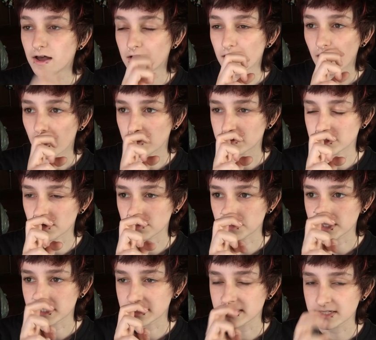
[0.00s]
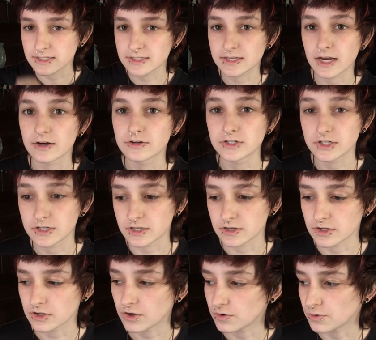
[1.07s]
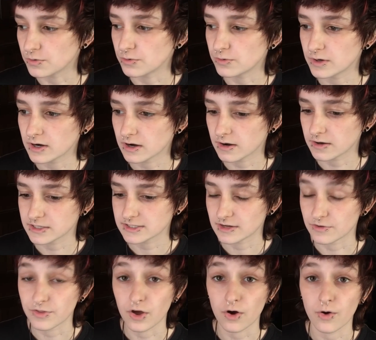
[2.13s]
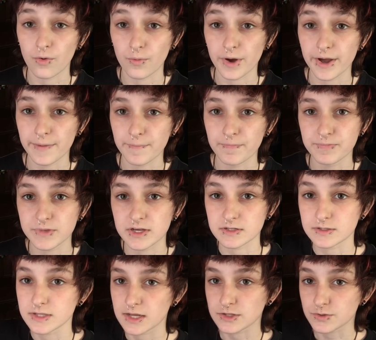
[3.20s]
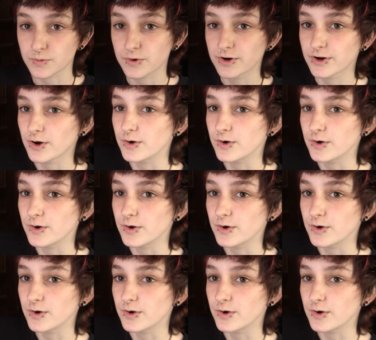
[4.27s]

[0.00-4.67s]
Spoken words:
I was always scared to go down the hallway because that's where